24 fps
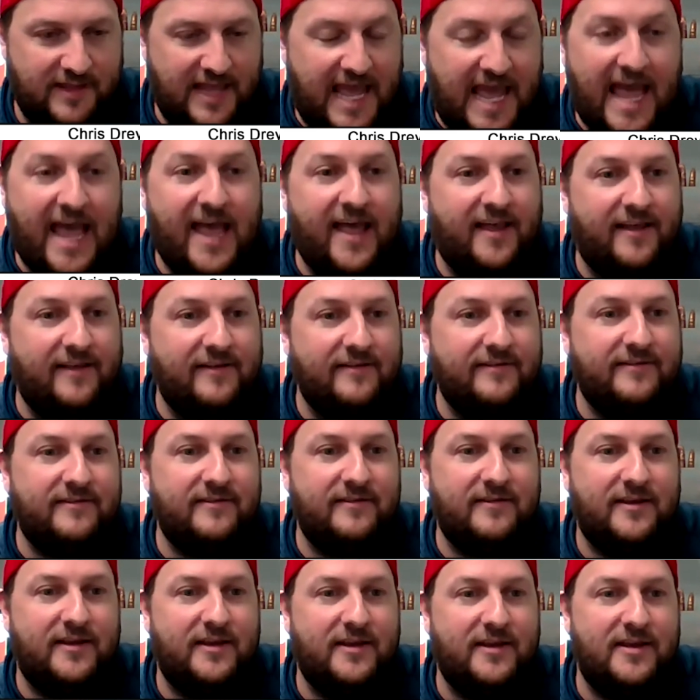
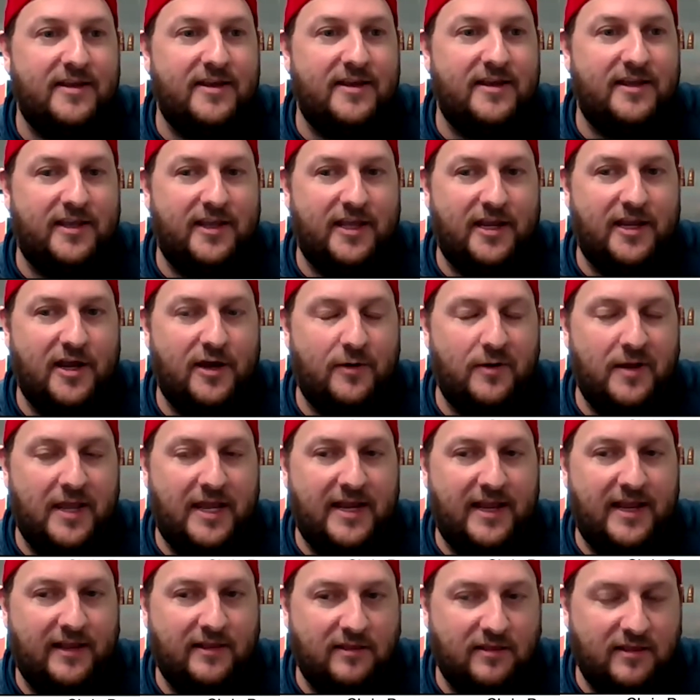has you know and
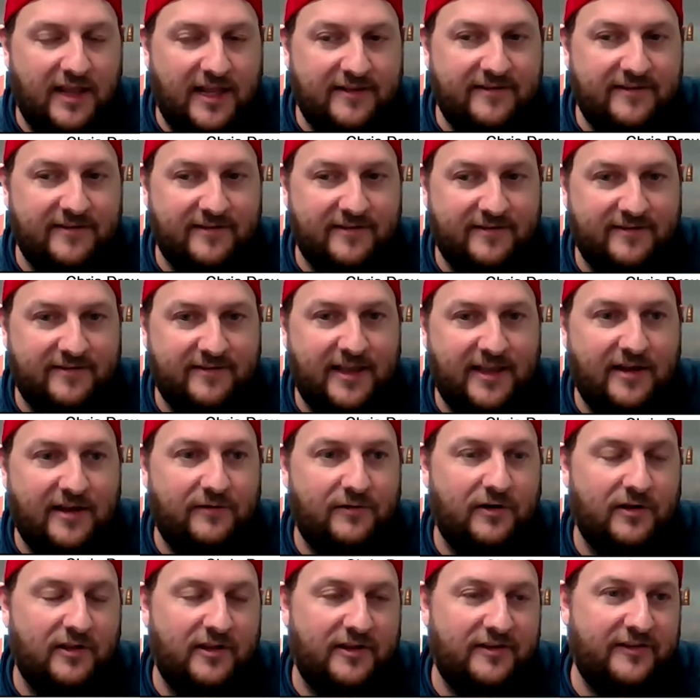it lets us set
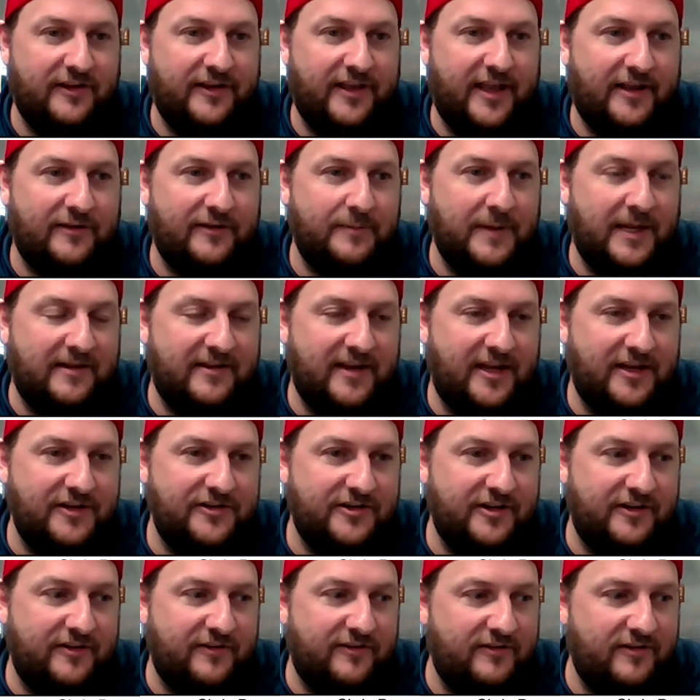realistic
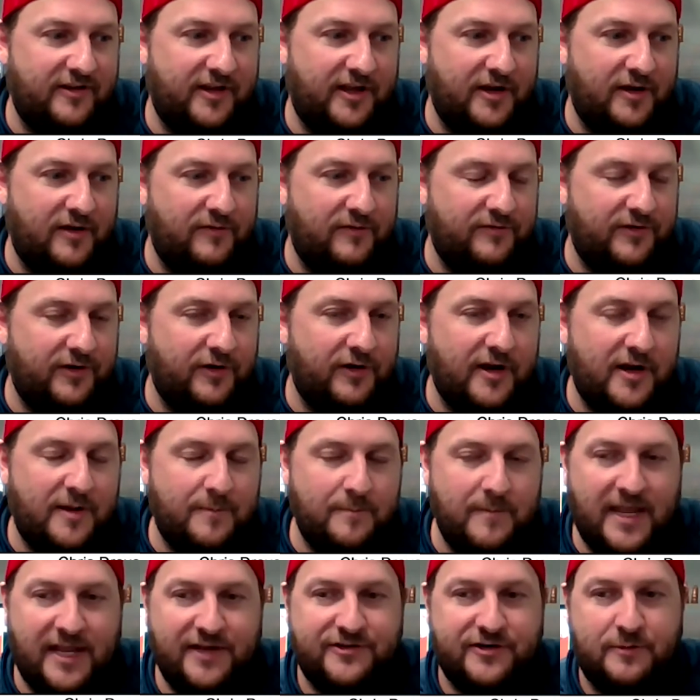expectations you know if you're in
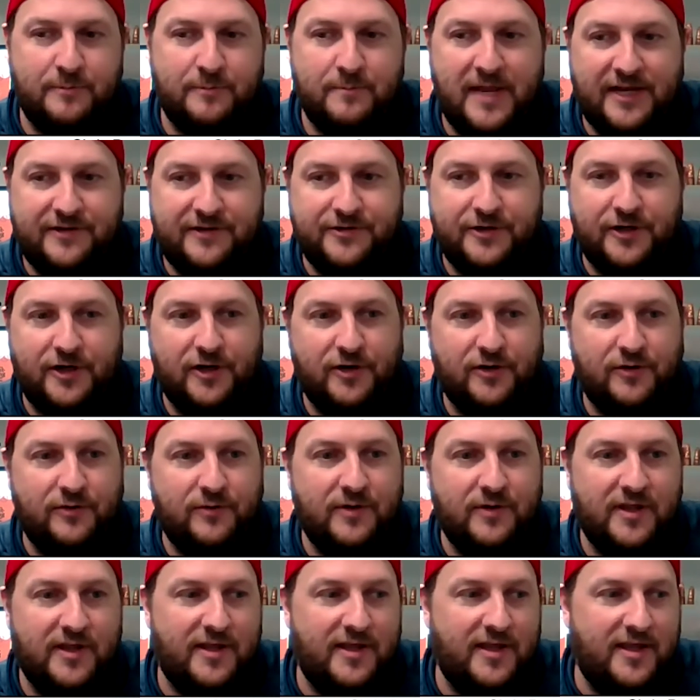a major
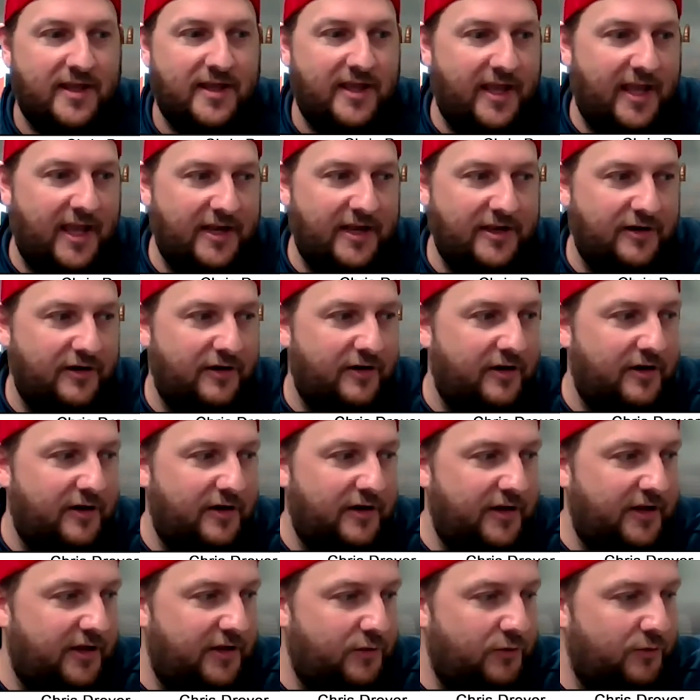metro and
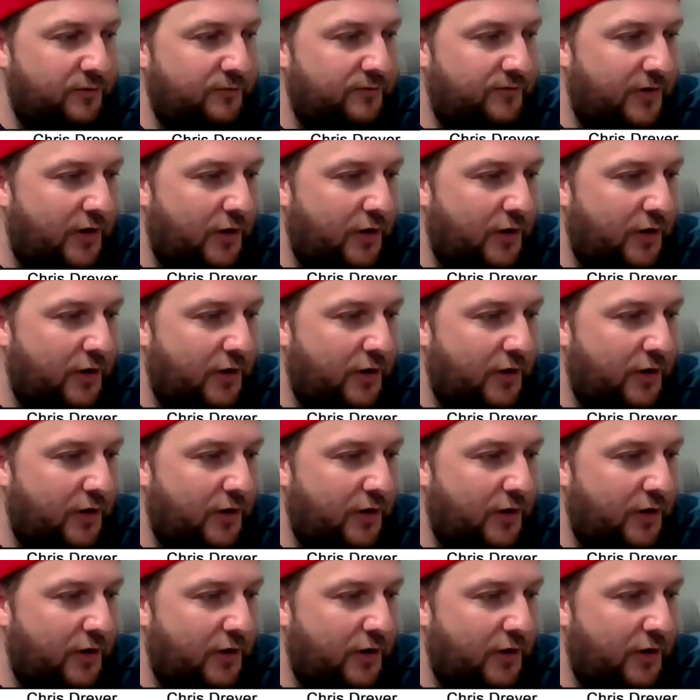you're you,